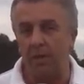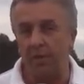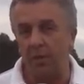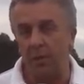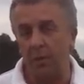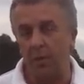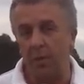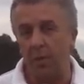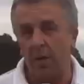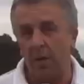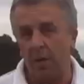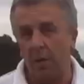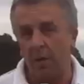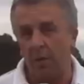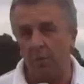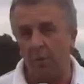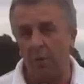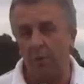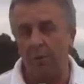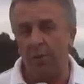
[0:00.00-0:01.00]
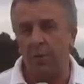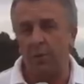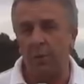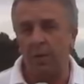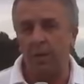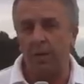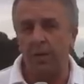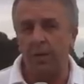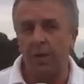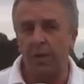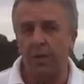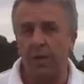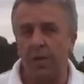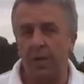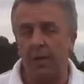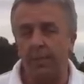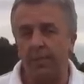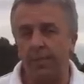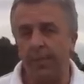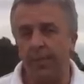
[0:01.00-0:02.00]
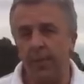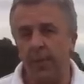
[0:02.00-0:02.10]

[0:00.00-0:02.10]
So we're on for 2013.